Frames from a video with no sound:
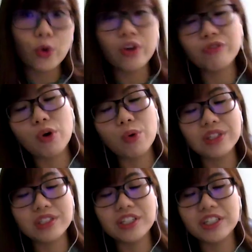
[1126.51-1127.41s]
going
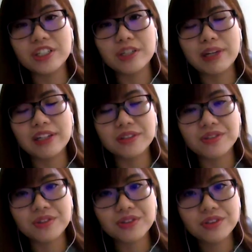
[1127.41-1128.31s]
forward in the near term, at
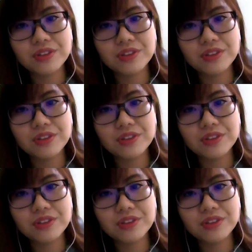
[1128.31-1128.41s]
least?